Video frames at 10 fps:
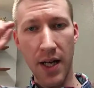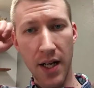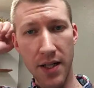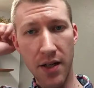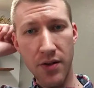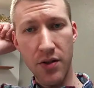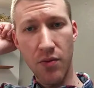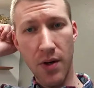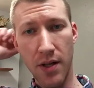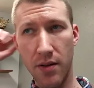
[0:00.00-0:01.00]
and it tells you
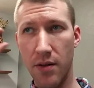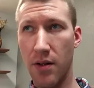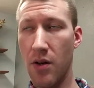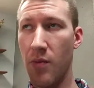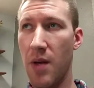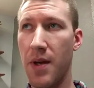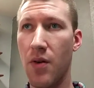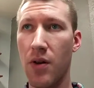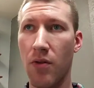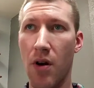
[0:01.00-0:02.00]
what may be
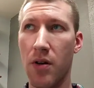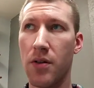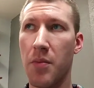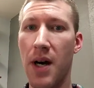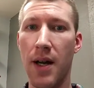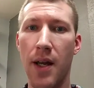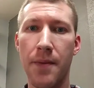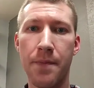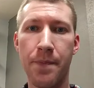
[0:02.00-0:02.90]
going wrong in your body.